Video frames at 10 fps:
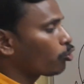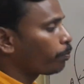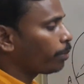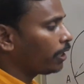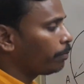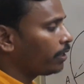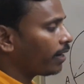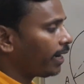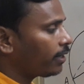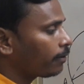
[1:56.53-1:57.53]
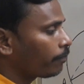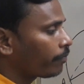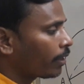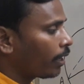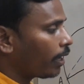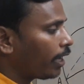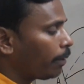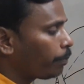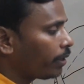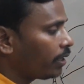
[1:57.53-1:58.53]
to PB, right?
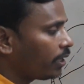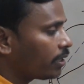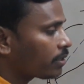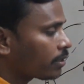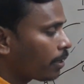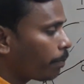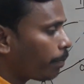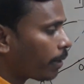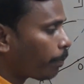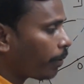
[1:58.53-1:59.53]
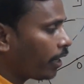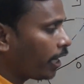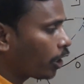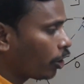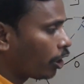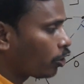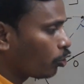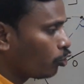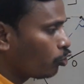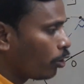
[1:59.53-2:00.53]
AP is perpendicular
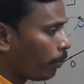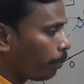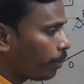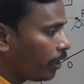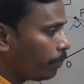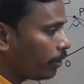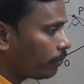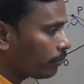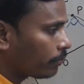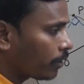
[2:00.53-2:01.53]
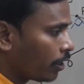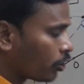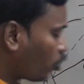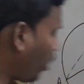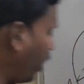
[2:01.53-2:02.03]
to PB. So